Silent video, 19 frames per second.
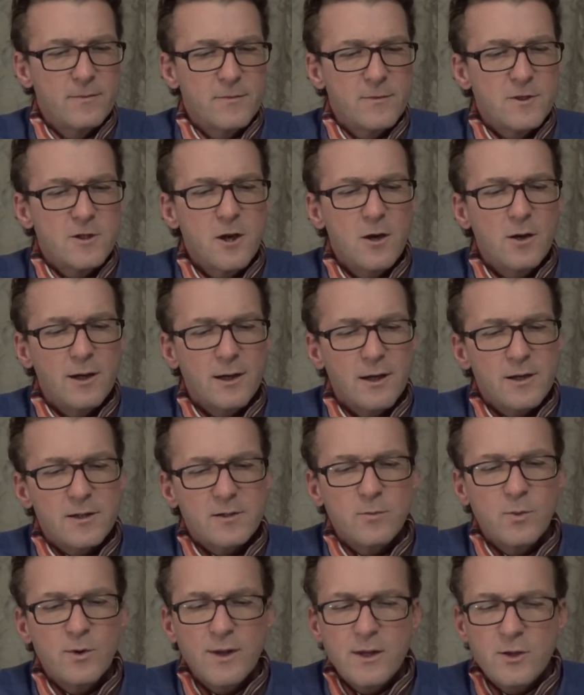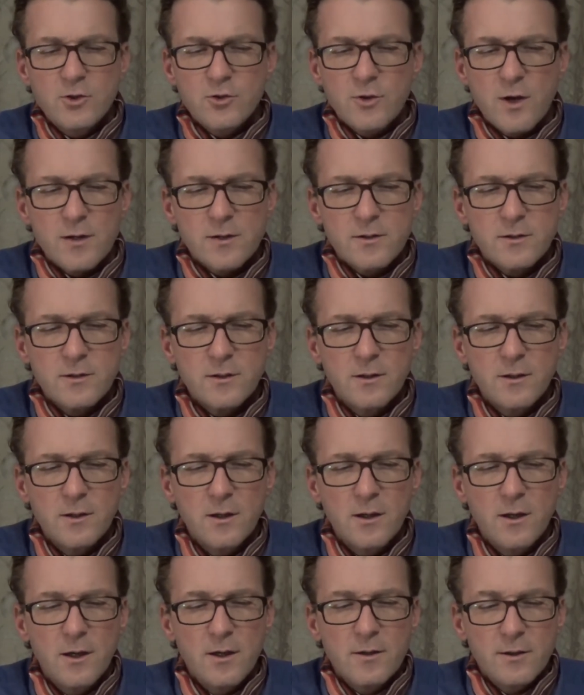Charlie listened with interest.
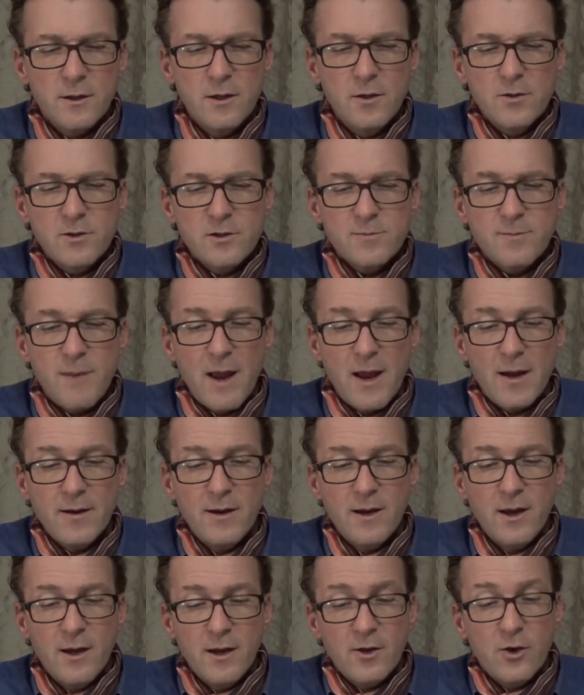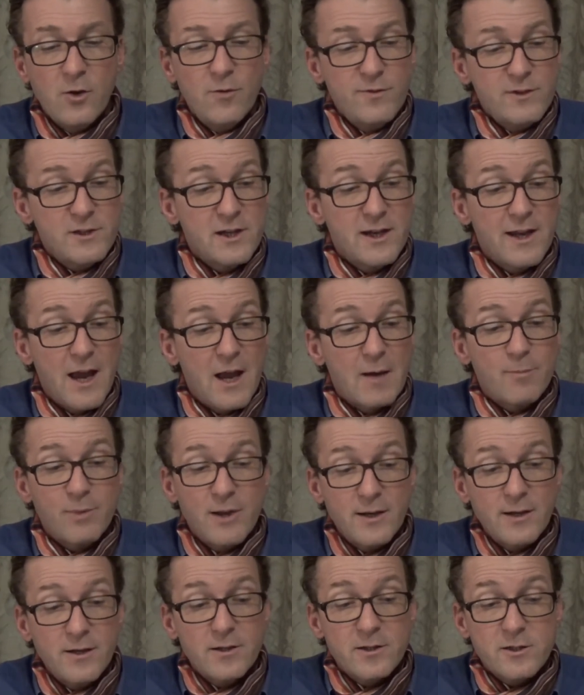The lost man had obviously had
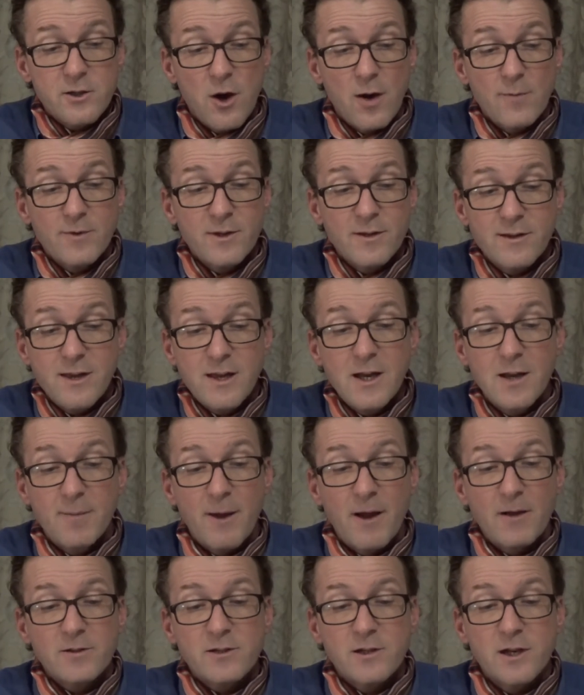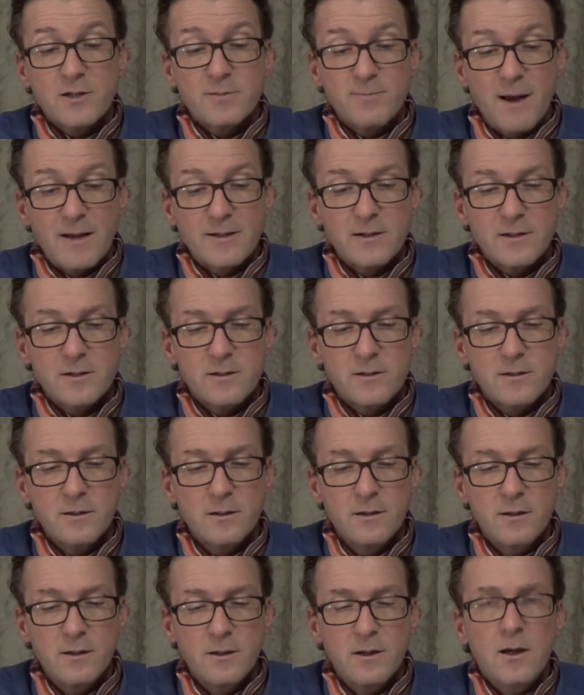plenty of time to think about such matters.
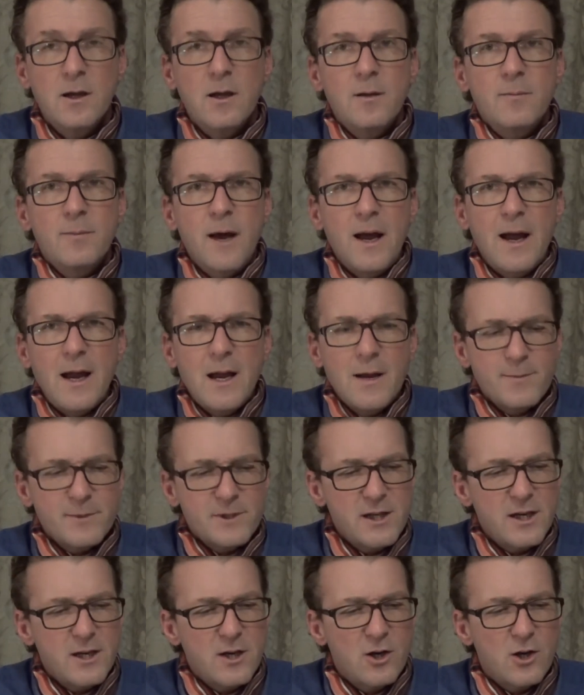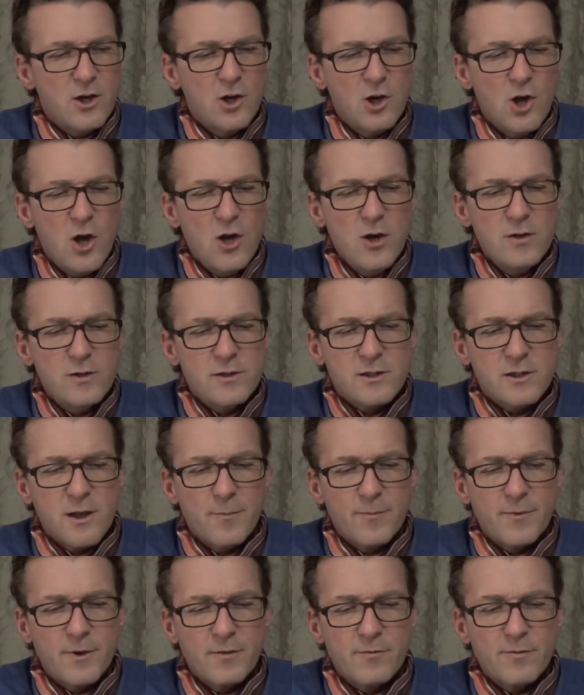Perhaps he could learn
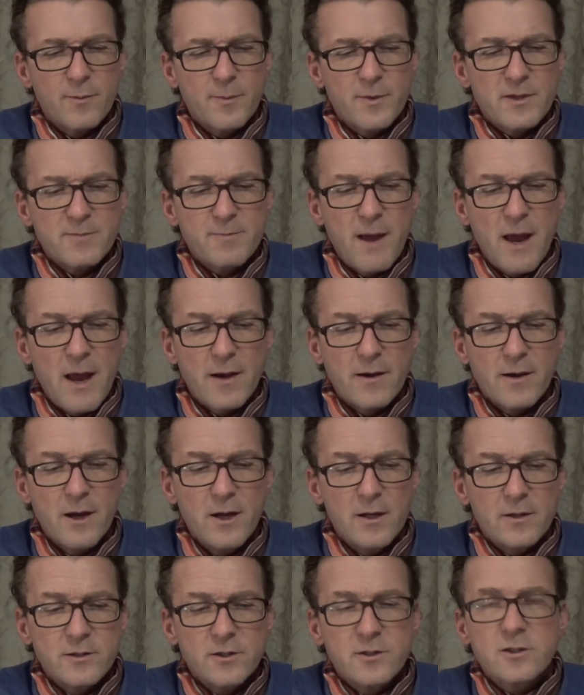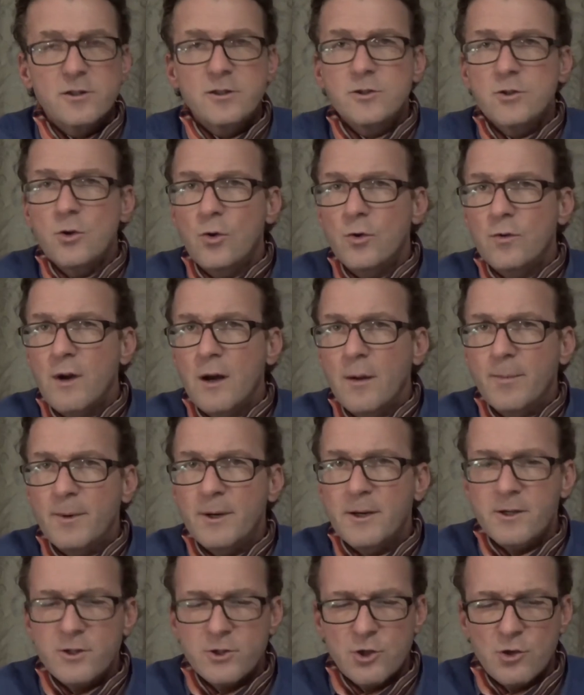something from this man to store up
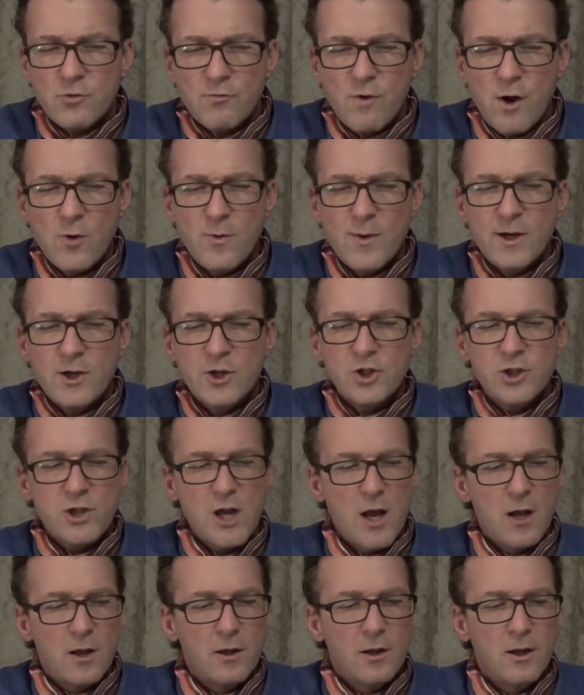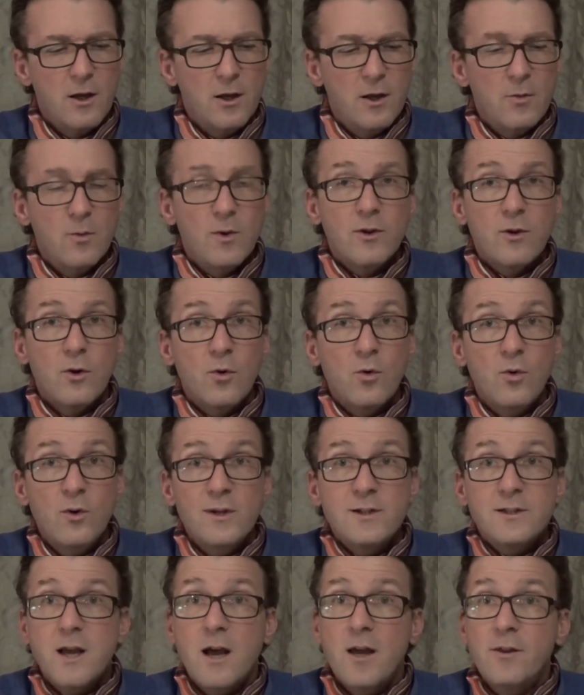in his growing shell with all
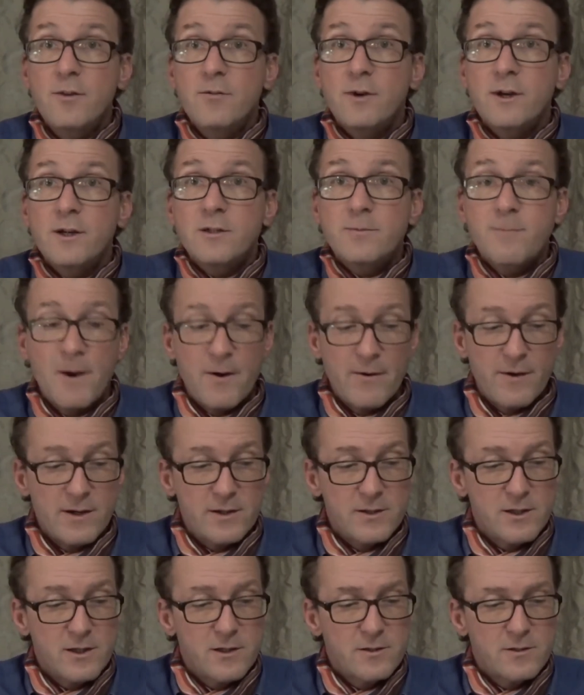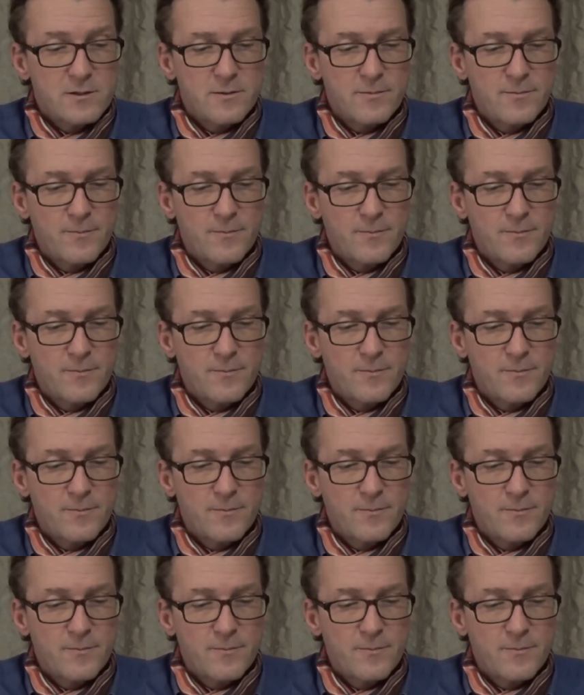his other experiences.